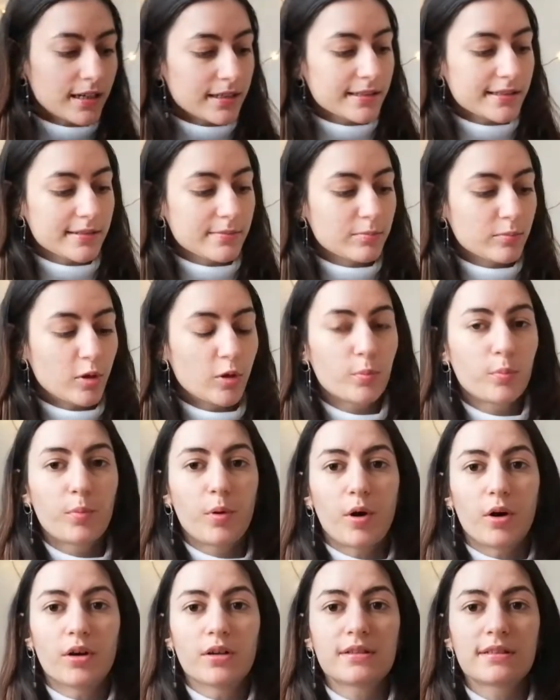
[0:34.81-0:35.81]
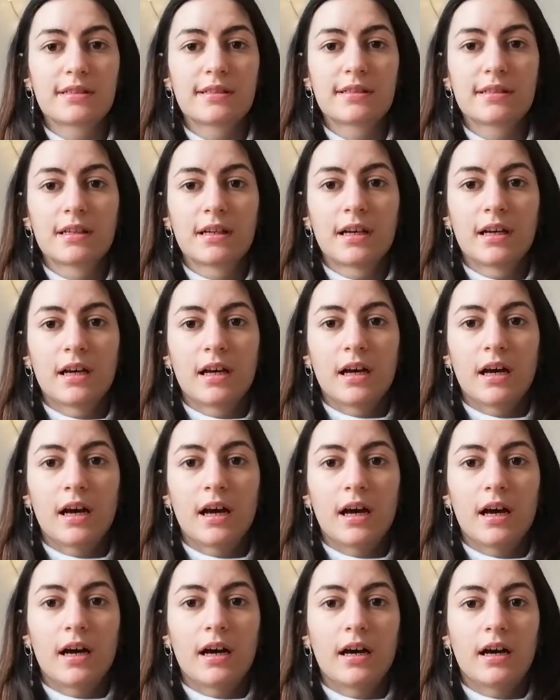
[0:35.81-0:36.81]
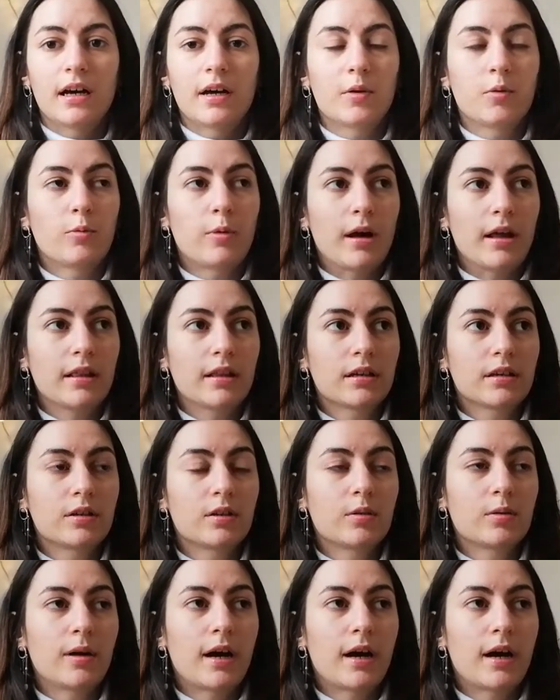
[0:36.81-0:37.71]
small pots a while ago.